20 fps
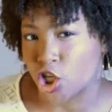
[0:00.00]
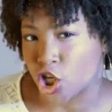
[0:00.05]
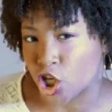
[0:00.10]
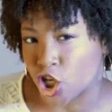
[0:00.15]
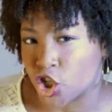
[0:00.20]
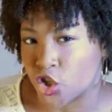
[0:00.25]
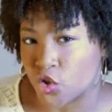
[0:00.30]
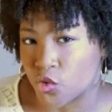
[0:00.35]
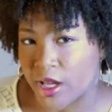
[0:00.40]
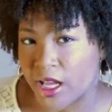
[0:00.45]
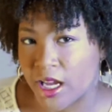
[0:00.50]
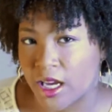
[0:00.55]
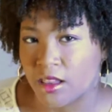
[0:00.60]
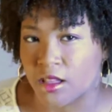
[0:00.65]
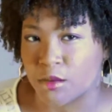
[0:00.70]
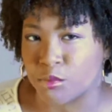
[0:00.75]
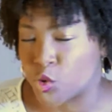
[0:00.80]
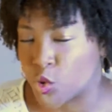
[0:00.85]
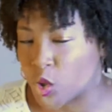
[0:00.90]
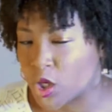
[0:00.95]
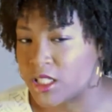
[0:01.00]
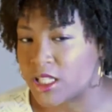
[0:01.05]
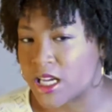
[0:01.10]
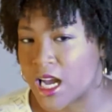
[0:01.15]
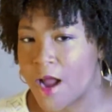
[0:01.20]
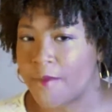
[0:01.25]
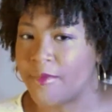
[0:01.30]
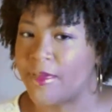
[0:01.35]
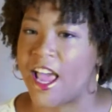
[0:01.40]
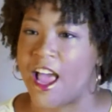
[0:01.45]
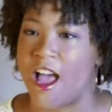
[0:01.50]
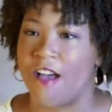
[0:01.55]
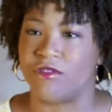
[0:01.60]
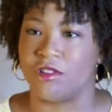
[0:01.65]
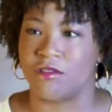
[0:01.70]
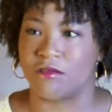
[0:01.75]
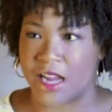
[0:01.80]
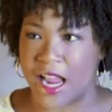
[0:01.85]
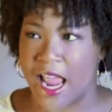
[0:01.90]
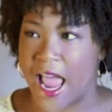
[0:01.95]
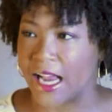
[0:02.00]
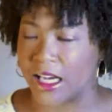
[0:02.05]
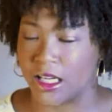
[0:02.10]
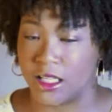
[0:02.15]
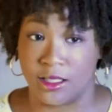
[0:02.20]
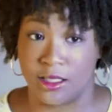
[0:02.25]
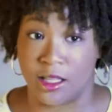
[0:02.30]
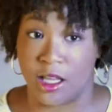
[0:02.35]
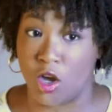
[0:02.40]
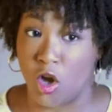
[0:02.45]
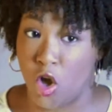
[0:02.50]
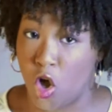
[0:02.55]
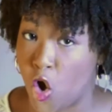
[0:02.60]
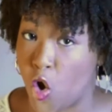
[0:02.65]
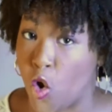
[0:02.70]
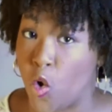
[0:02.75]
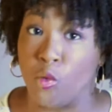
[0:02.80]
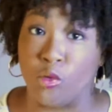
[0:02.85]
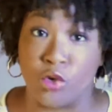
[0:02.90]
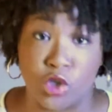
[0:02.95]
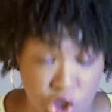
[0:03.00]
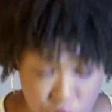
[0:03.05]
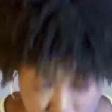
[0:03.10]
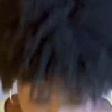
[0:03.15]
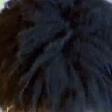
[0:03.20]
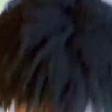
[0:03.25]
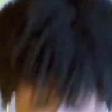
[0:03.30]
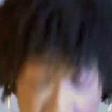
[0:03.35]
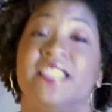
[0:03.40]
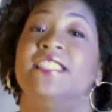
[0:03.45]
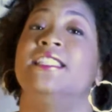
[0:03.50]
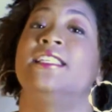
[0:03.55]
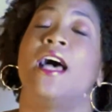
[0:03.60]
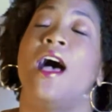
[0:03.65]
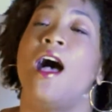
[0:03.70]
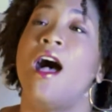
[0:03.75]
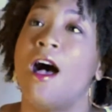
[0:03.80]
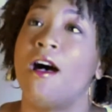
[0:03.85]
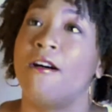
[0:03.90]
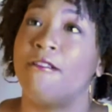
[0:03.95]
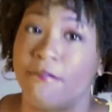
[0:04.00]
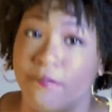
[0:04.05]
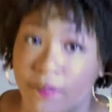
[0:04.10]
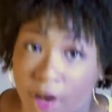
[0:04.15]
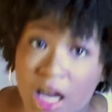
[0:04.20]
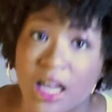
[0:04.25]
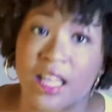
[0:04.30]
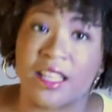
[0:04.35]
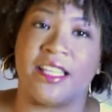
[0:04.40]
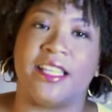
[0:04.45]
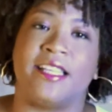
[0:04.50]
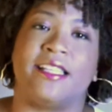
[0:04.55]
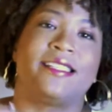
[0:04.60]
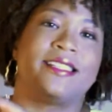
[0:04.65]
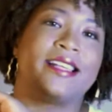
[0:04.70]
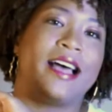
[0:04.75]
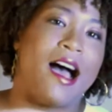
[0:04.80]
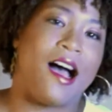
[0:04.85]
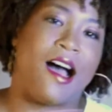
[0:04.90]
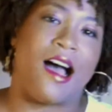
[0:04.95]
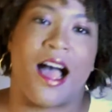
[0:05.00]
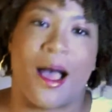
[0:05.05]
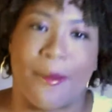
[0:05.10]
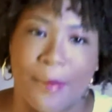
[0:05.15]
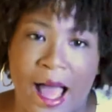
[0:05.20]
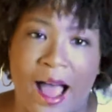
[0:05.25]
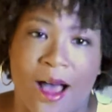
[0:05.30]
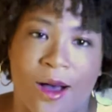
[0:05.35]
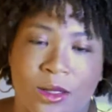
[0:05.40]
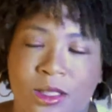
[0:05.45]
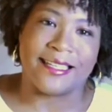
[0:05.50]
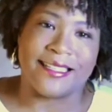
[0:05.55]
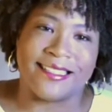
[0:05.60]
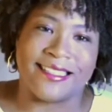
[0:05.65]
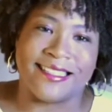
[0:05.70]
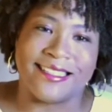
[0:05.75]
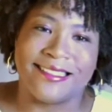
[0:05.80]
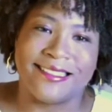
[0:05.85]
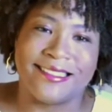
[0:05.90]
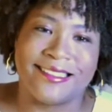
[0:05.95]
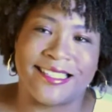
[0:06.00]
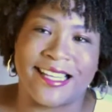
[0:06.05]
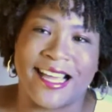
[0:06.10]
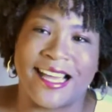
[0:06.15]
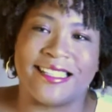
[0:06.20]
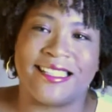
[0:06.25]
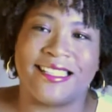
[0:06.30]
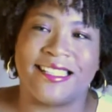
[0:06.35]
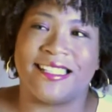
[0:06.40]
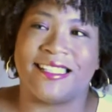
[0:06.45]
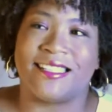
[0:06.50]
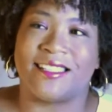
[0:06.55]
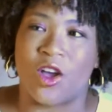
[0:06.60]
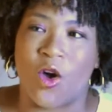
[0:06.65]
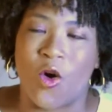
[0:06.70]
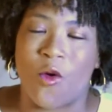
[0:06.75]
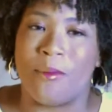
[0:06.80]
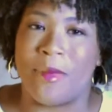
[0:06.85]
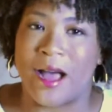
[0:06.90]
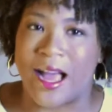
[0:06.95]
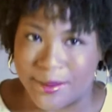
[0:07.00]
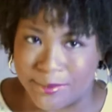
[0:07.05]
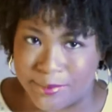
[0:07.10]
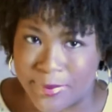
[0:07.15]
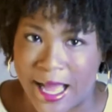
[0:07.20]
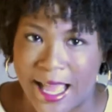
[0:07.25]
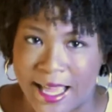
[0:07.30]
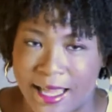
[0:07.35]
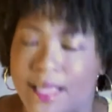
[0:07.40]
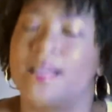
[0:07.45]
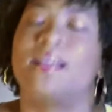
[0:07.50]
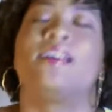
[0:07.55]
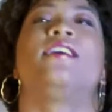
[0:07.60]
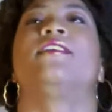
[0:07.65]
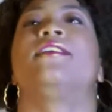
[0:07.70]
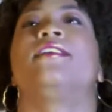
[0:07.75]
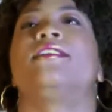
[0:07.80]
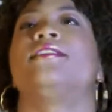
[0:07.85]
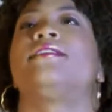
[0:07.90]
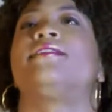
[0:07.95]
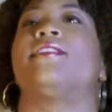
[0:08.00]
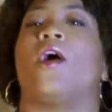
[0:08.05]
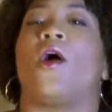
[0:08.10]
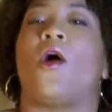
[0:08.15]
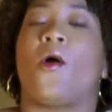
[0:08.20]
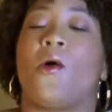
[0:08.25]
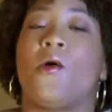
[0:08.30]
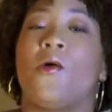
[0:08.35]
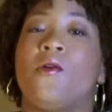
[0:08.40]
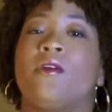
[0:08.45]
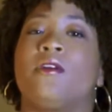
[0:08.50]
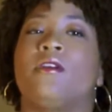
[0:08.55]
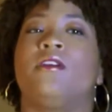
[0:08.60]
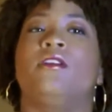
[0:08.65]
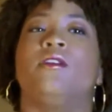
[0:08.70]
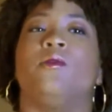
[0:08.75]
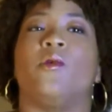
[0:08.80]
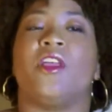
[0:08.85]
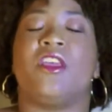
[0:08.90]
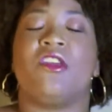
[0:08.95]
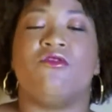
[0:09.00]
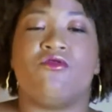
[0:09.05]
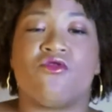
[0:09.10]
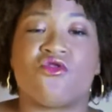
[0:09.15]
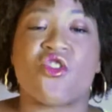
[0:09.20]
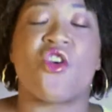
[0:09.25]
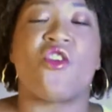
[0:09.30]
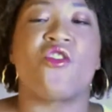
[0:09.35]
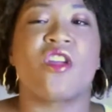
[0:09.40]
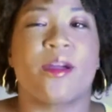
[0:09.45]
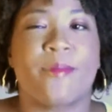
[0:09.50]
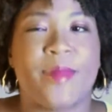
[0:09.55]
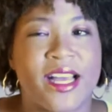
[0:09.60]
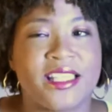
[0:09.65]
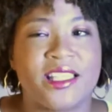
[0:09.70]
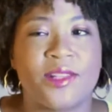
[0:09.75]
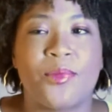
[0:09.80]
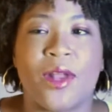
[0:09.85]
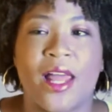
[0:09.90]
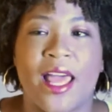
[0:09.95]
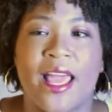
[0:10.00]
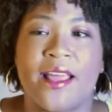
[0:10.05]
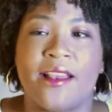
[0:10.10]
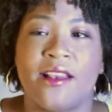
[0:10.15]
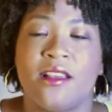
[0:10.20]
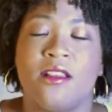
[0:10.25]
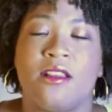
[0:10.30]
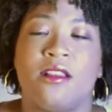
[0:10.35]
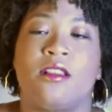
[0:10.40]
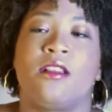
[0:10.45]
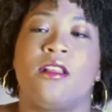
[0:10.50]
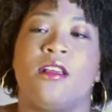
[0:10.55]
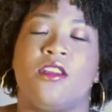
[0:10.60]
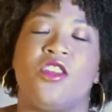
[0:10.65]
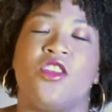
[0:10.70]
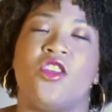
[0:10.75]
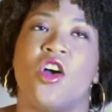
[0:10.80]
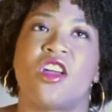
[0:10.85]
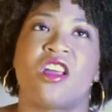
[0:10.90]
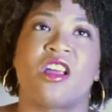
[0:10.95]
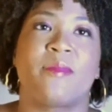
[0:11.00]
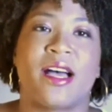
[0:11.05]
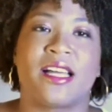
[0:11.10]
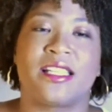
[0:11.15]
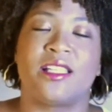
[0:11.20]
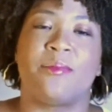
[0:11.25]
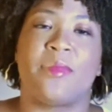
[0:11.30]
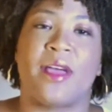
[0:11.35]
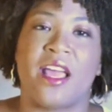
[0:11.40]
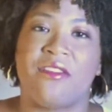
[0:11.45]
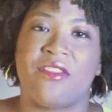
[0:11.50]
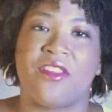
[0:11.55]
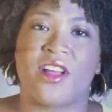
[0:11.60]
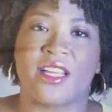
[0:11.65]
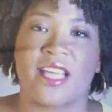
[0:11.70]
you're doing, the more time they have to react and say, oh shit, fuck this, I'm out. Chances go bye-bye. So when you know you're about to plan, you know you're about to bathe your